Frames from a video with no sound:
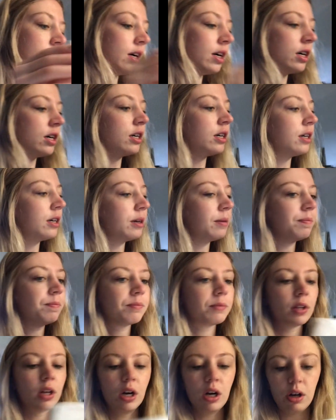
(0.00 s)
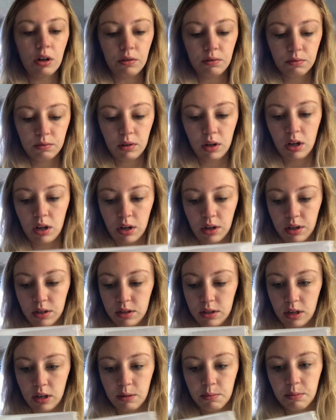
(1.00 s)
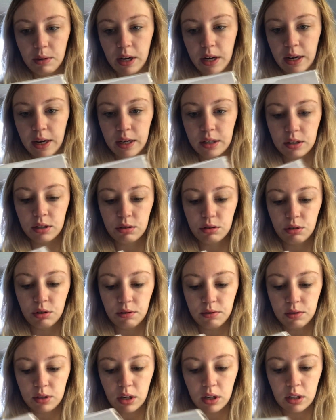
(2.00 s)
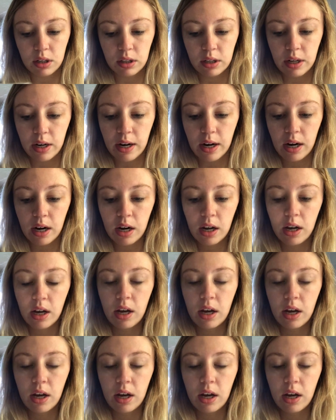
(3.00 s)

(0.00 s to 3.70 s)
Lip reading: August sub. I guess I should have started there.